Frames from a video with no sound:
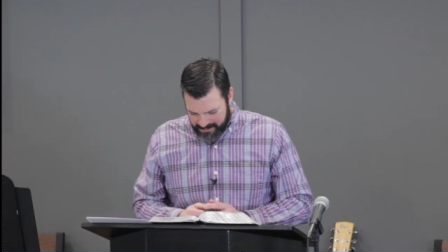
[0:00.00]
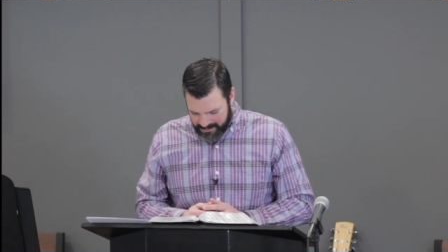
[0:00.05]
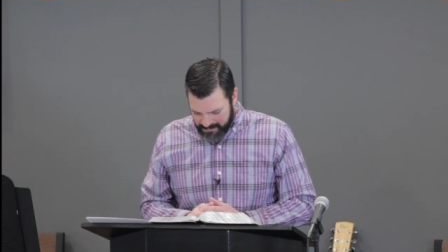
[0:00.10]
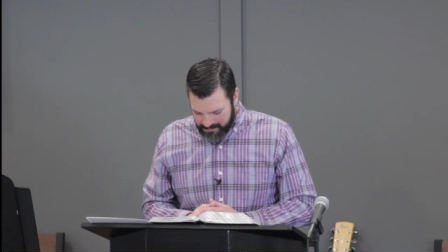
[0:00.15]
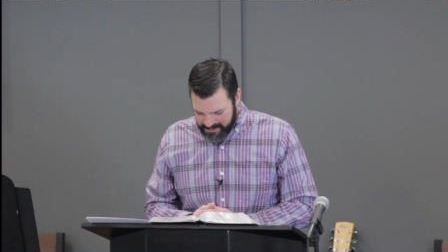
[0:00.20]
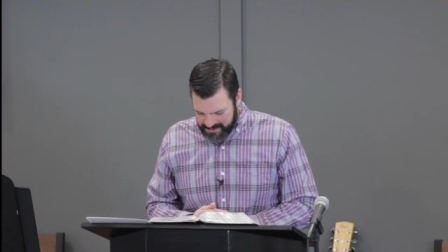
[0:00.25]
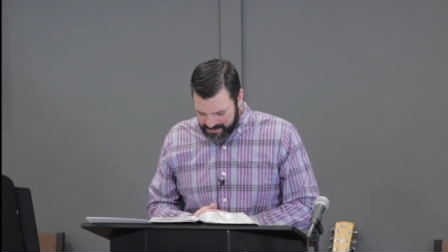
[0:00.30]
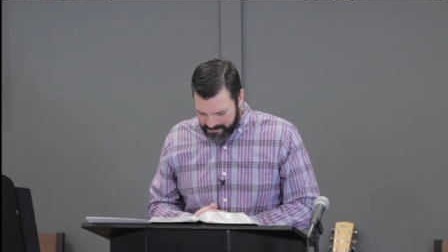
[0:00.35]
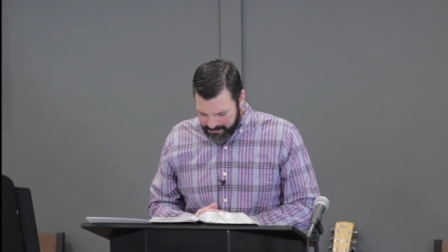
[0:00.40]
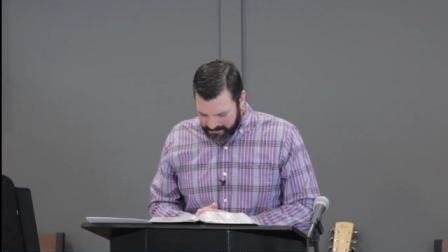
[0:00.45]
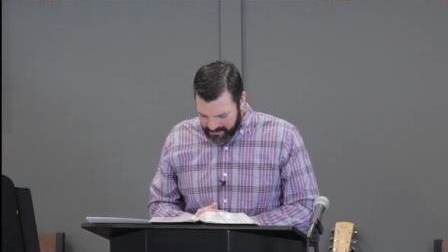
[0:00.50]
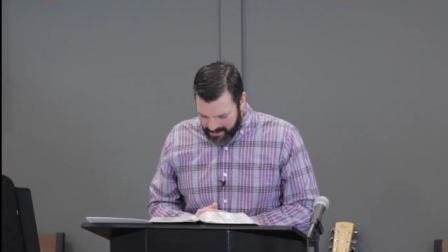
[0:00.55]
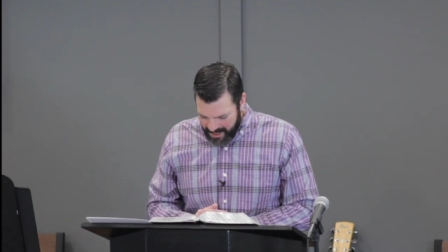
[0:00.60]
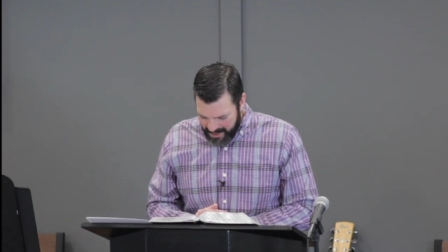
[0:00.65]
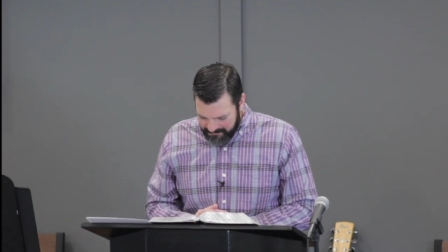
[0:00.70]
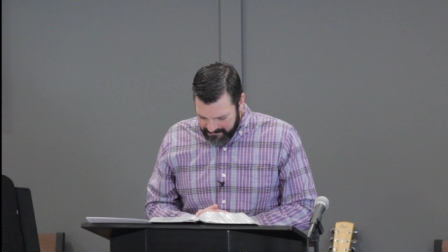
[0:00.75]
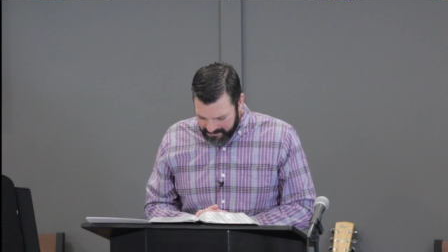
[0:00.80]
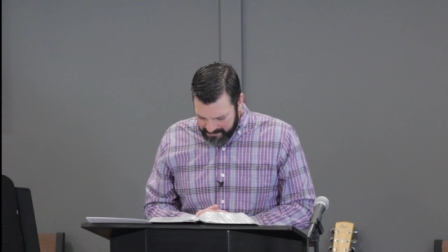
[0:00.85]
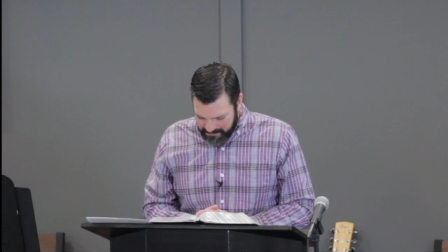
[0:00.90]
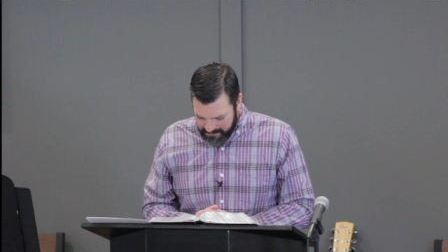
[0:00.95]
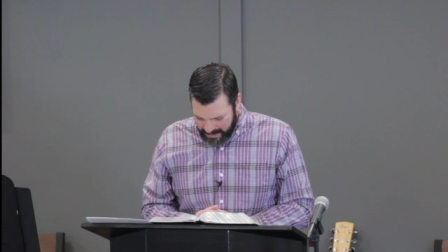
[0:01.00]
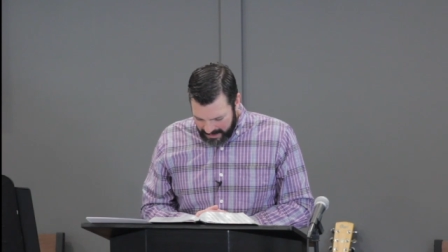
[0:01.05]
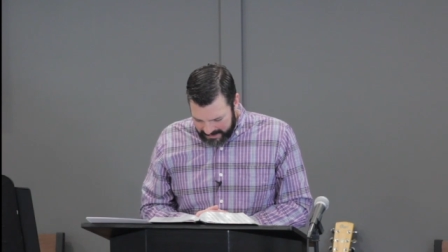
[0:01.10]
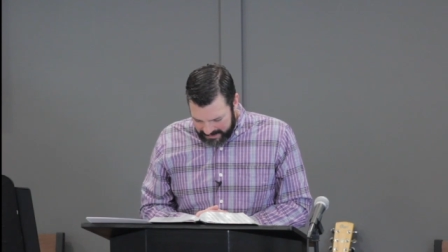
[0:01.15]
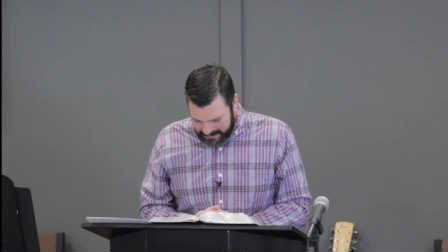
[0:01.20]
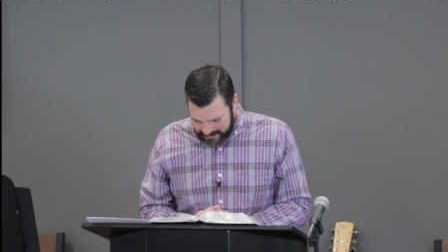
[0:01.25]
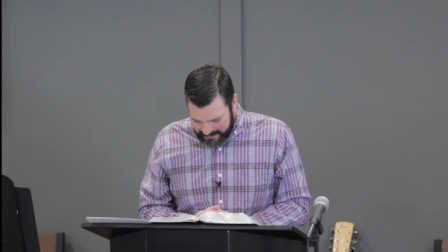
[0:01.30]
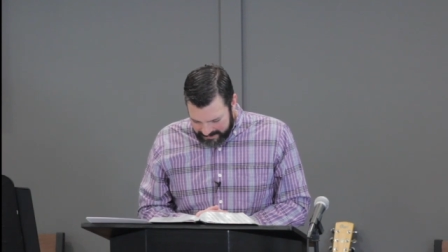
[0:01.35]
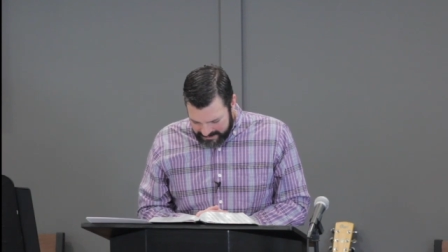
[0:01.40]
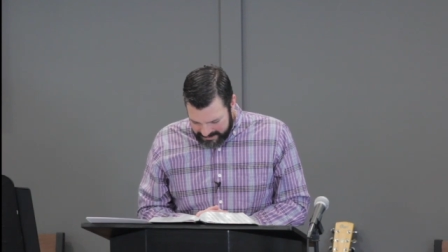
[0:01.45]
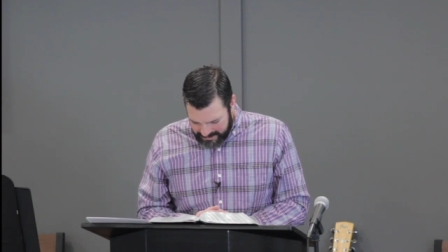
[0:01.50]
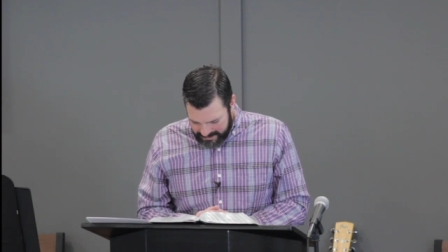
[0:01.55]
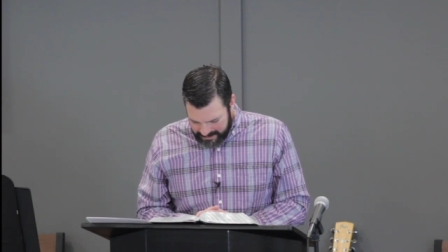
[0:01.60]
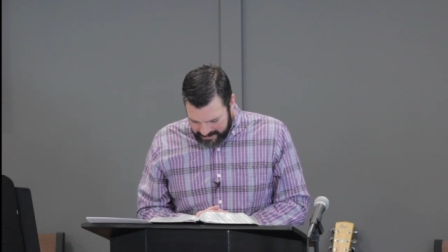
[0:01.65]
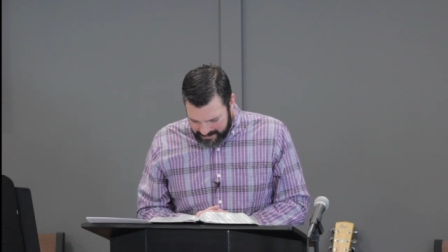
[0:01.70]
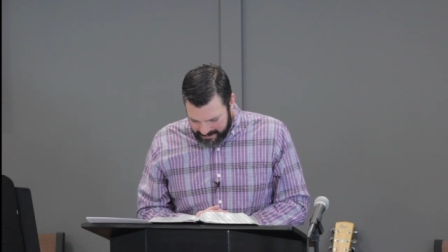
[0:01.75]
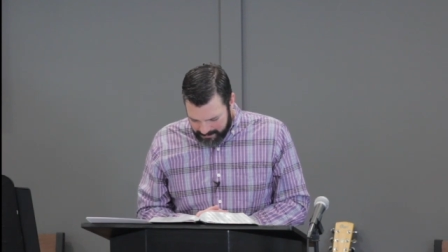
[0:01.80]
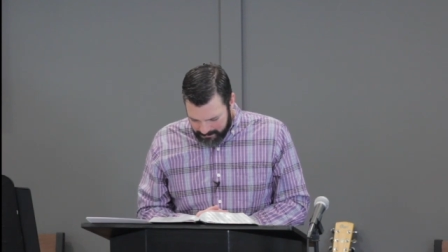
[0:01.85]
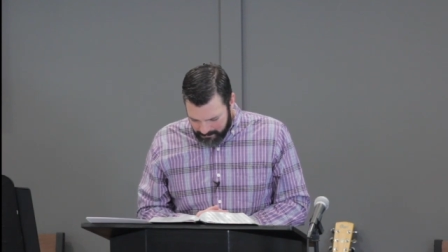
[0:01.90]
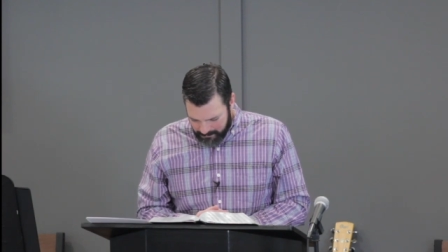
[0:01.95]
who was a prophet, mighty in
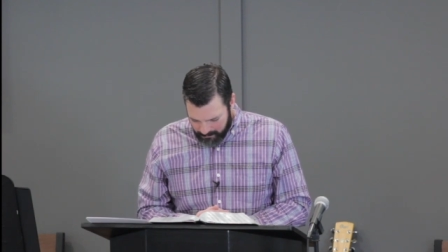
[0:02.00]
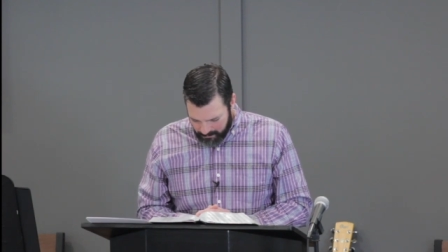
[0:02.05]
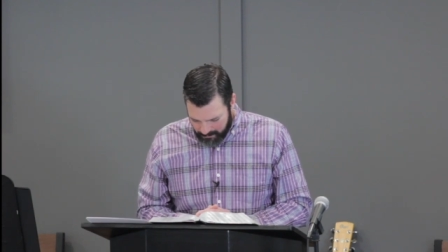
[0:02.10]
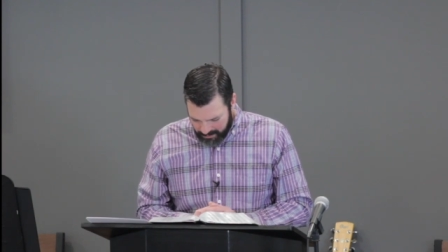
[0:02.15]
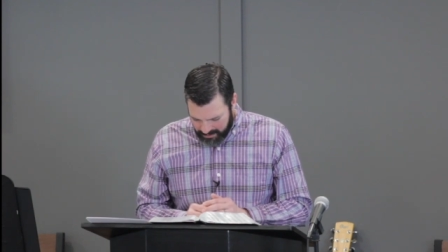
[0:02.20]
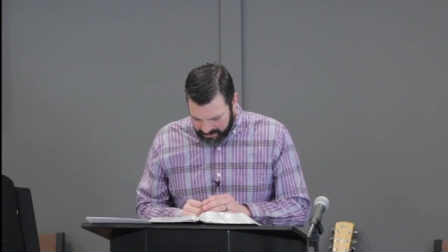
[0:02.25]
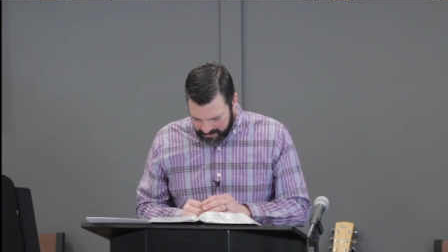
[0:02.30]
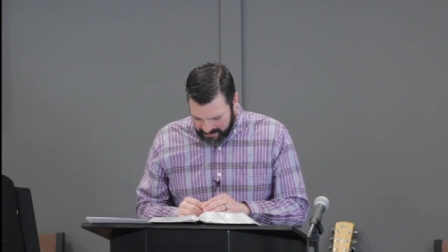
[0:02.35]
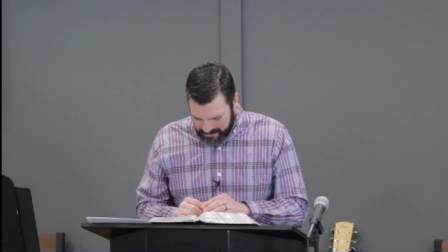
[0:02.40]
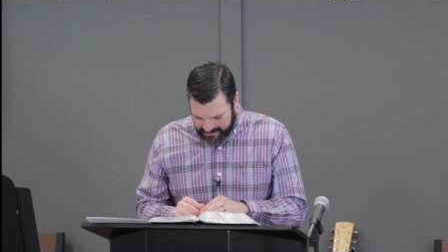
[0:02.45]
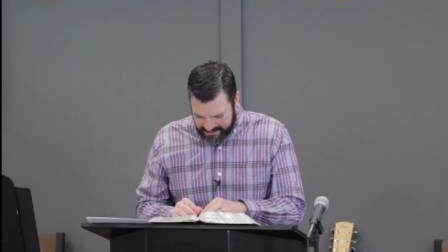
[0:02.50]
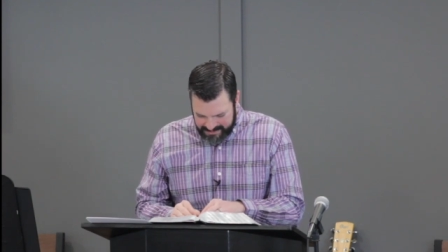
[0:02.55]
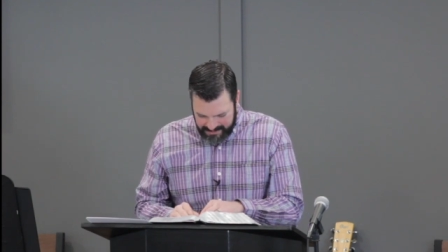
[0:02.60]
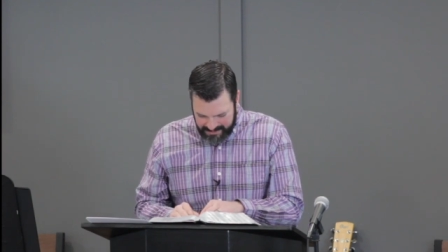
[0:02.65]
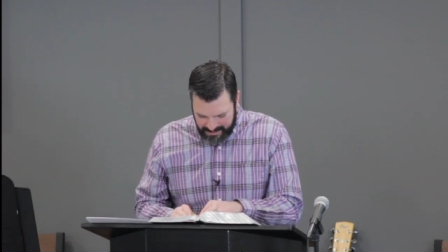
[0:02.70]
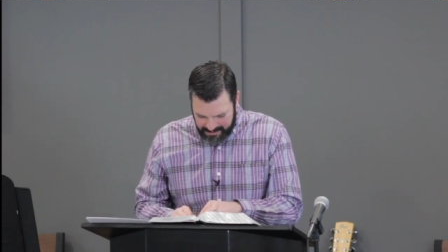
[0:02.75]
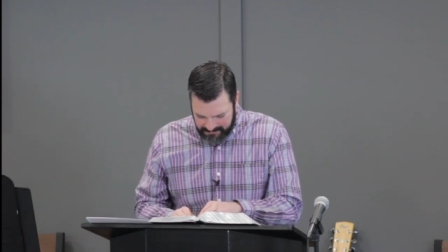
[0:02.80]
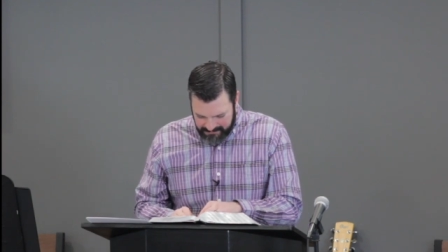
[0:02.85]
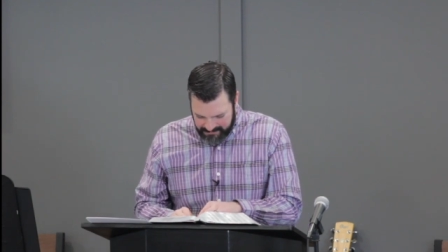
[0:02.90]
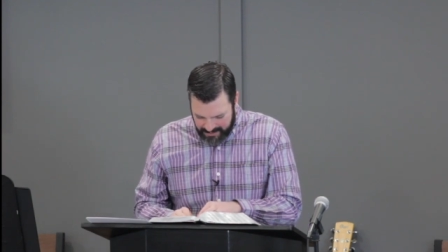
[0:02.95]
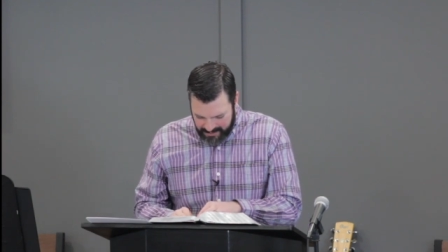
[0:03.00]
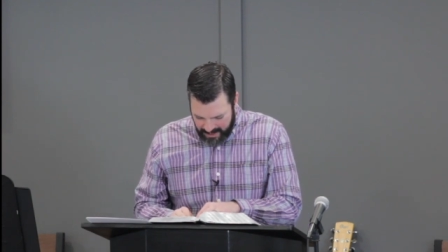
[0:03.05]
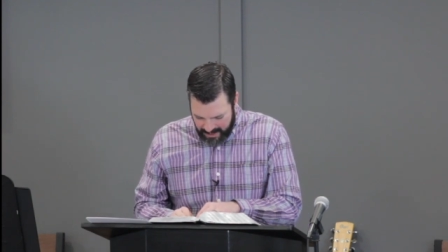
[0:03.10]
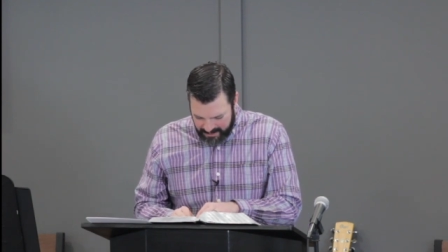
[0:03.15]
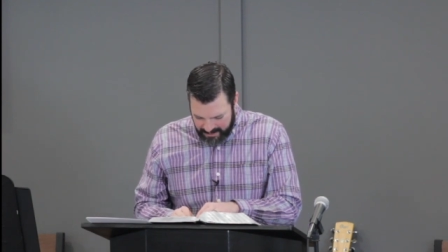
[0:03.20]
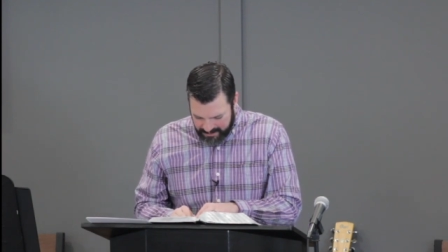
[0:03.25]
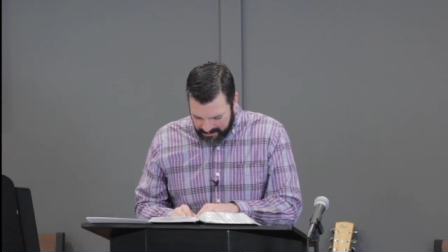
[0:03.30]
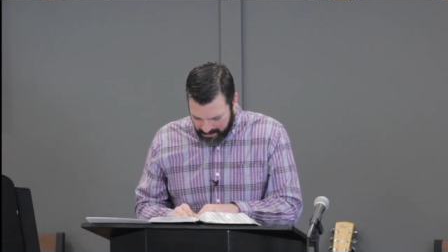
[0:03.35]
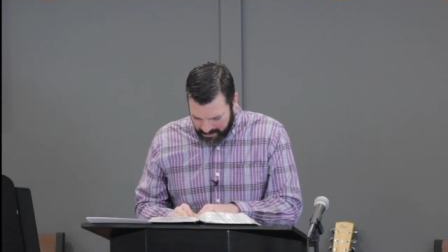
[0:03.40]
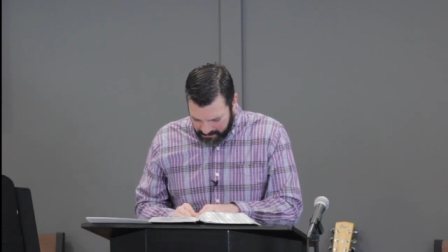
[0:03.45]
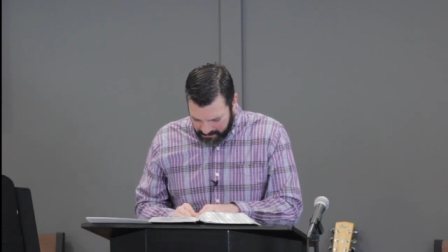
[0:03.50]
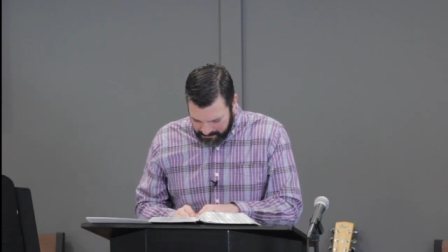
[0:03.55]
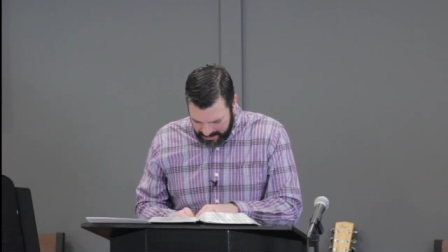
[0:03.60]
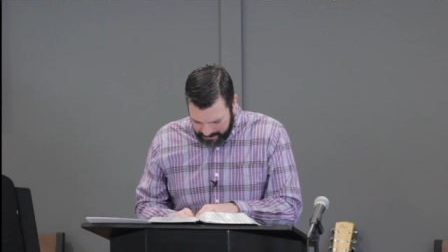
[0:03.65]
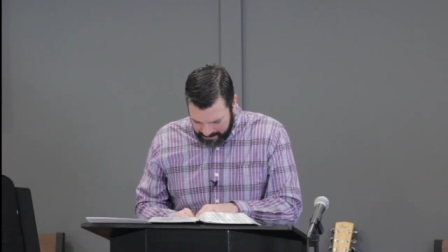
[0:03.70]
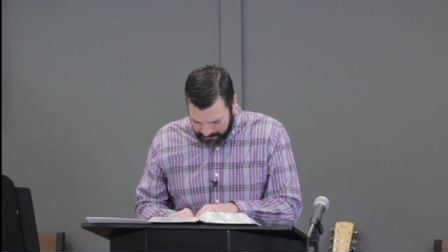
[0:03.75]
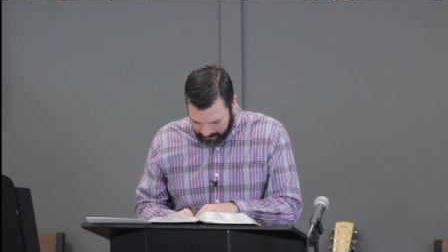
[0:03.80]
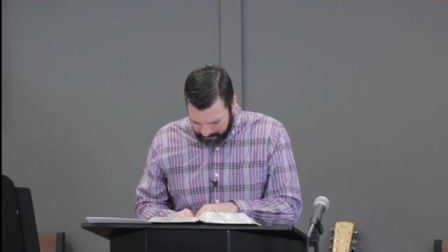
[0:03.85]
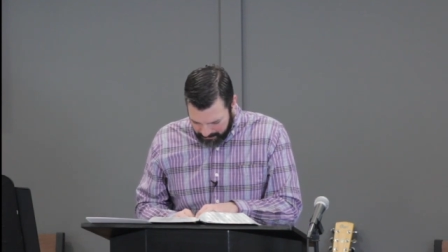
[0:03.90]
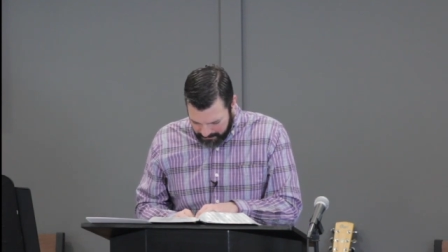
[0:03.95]
deed and word in the sight of God and all the
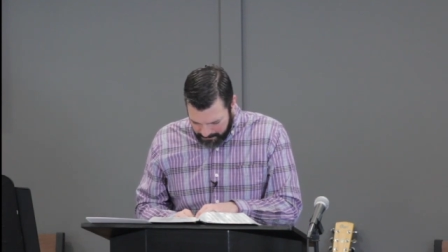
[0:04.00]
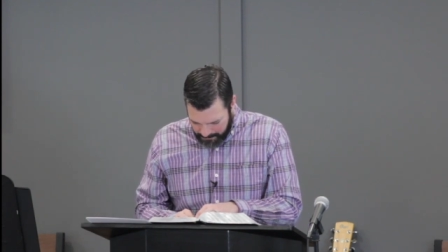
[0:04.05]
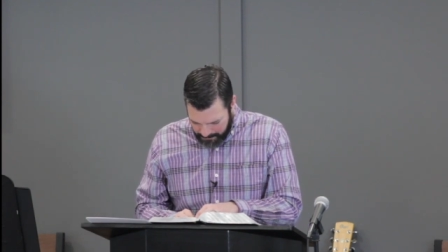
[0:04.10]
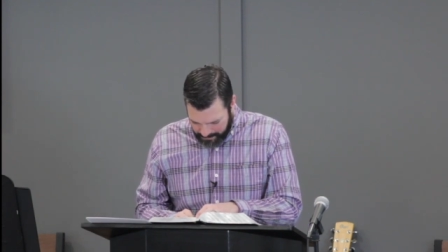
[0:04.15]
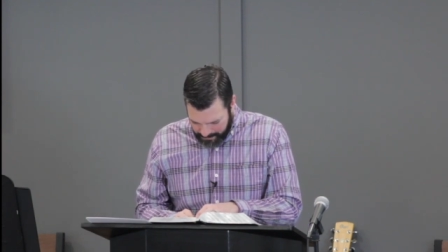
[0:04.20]
people,